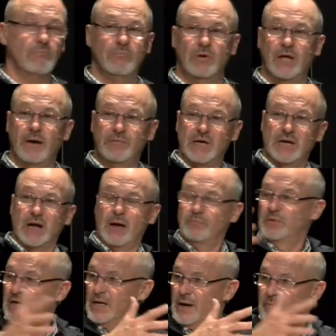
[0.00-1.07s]
And I'm getting, I'm
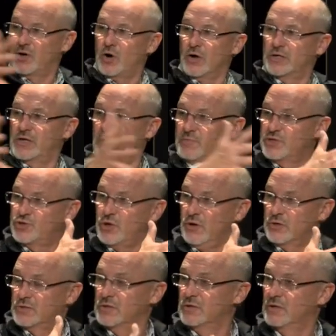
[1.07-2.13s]
getting on my car, come in
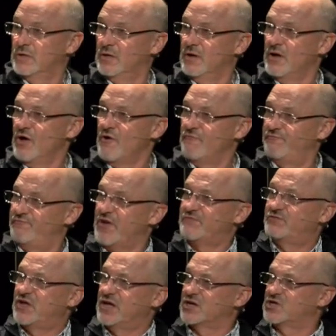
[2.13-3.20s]
church.
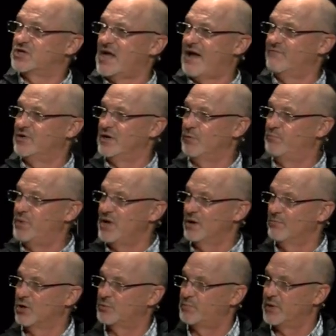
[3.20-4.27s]
fifty to seventy will be your
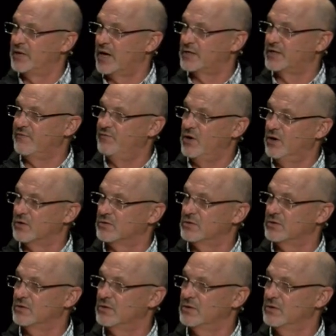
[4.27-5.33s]
most productive years.
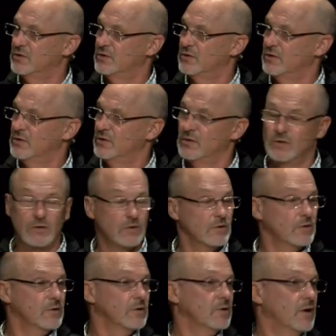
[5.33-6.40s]

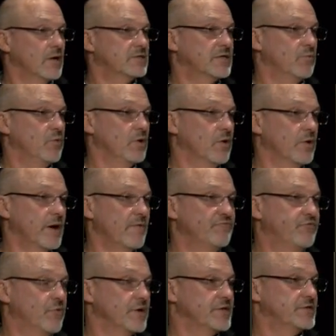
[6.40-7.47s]
I said, "Well, Lord, I'm
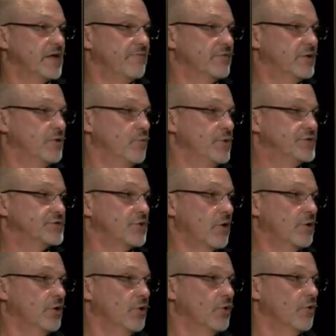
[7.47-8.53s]
forty-seven. Could we
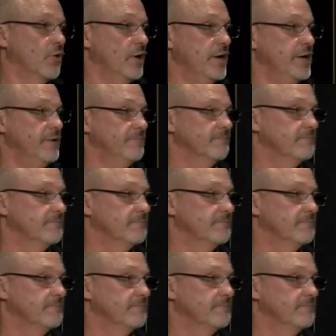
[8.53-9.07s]
start a little early?"